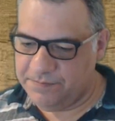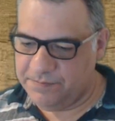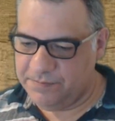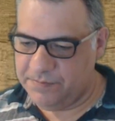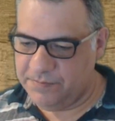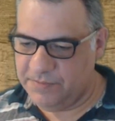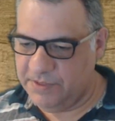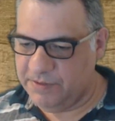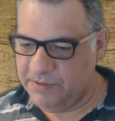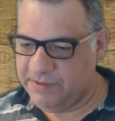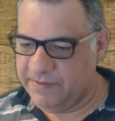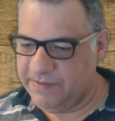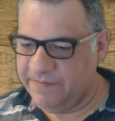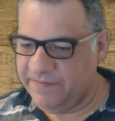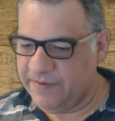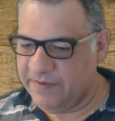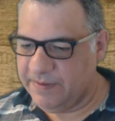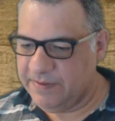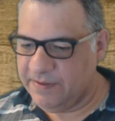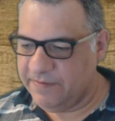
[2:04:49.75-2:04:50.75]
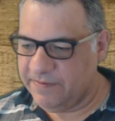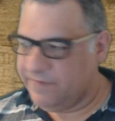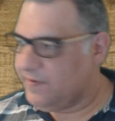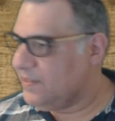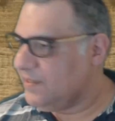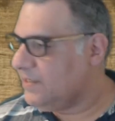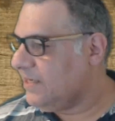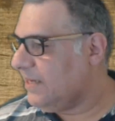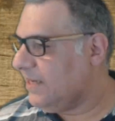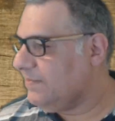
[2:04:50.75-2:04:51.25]
There were some
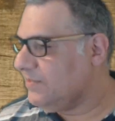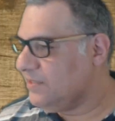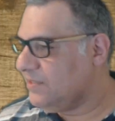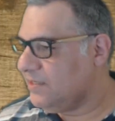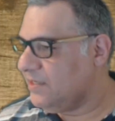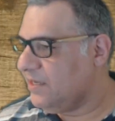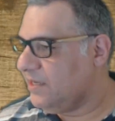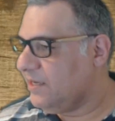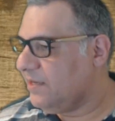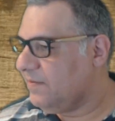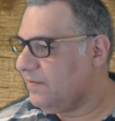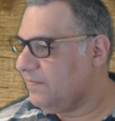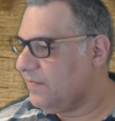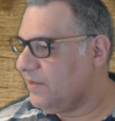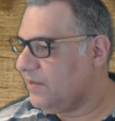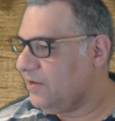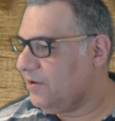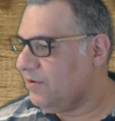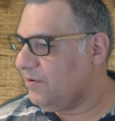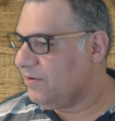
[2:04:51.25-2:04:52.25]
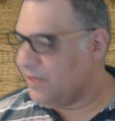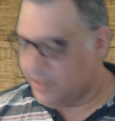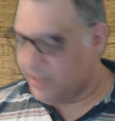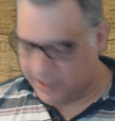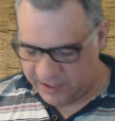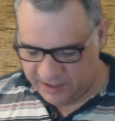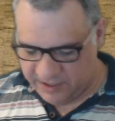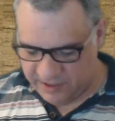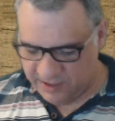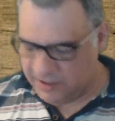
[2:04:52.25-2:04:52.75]
fun games in there.
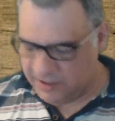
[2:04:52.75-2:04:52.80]
Okay.